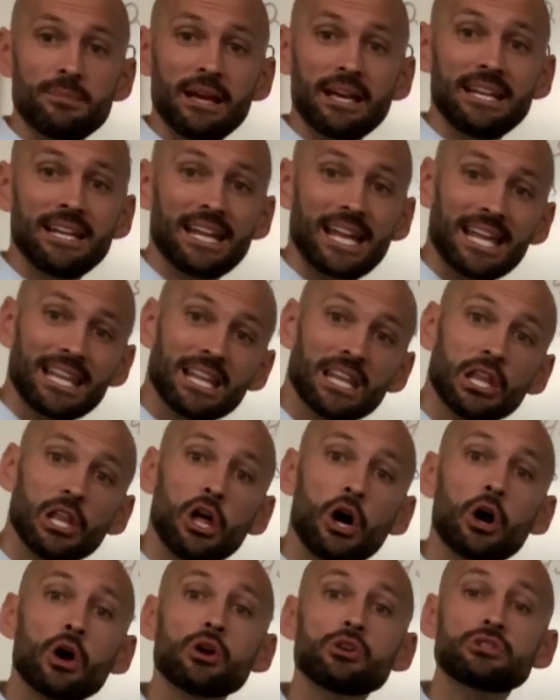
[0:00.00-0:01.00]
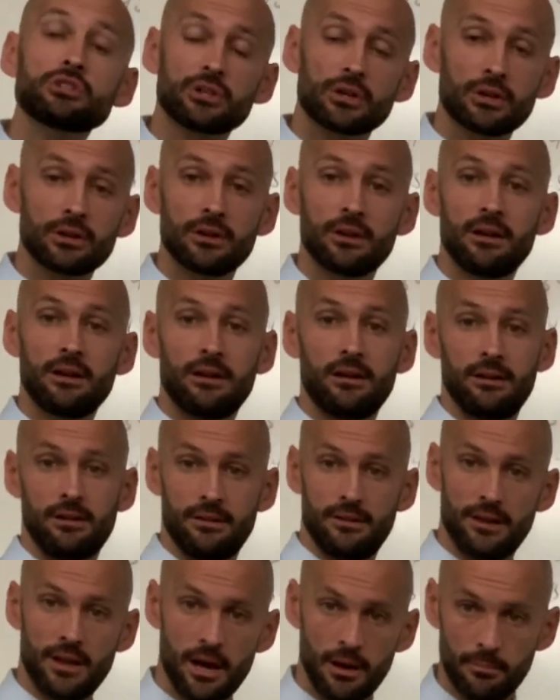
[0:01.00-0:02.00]
making it a larger
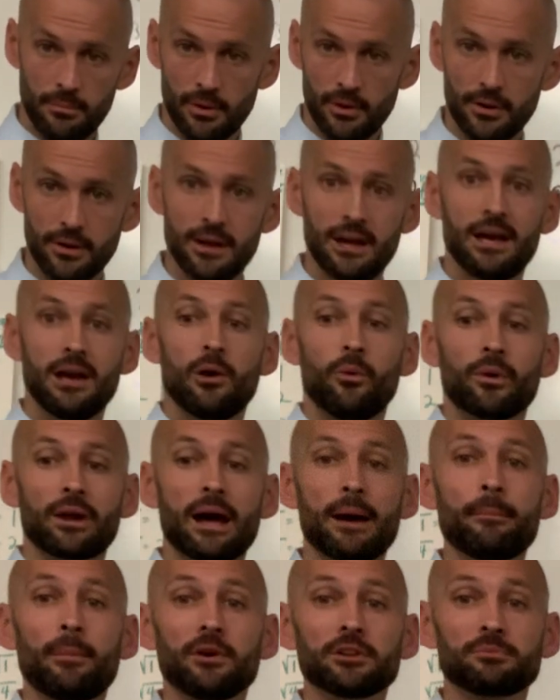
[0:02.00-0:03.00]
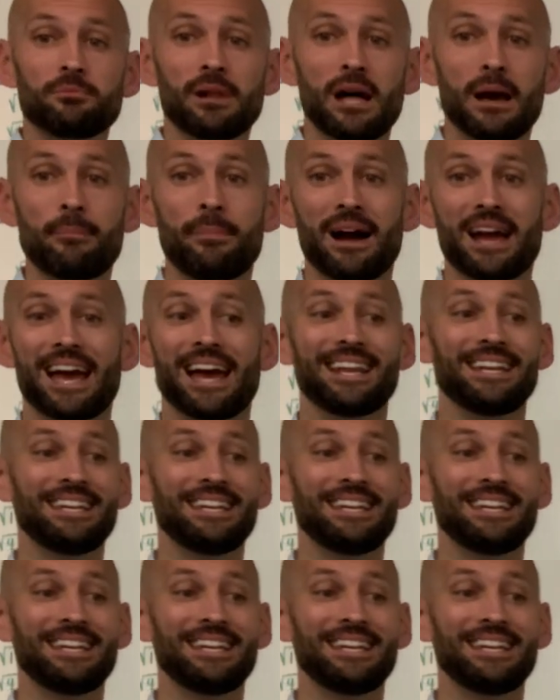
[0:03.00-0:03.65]
number, when I multiply by a